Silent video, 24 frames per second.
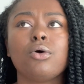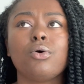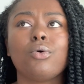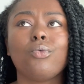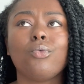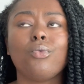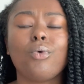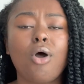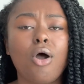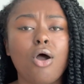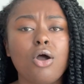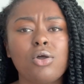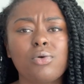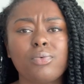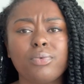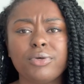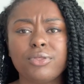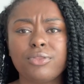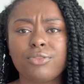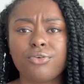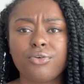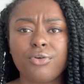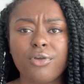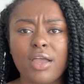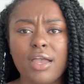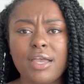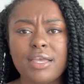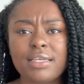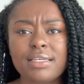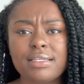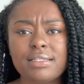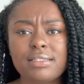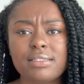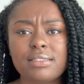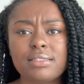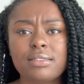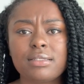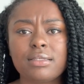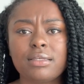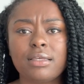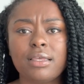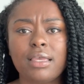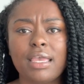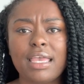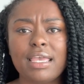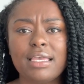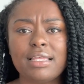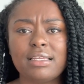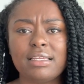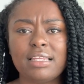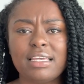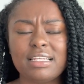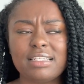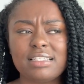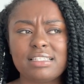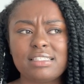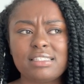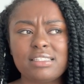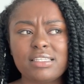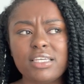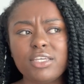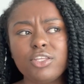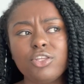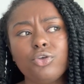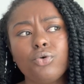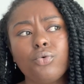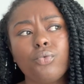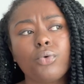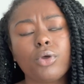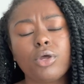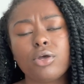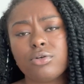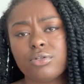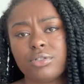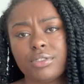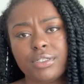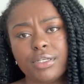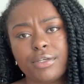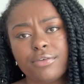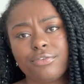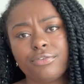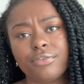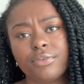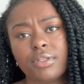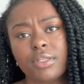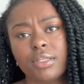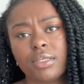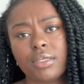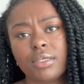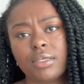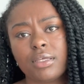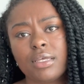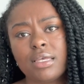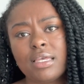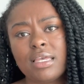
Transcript: walk with Christ and see the world differently.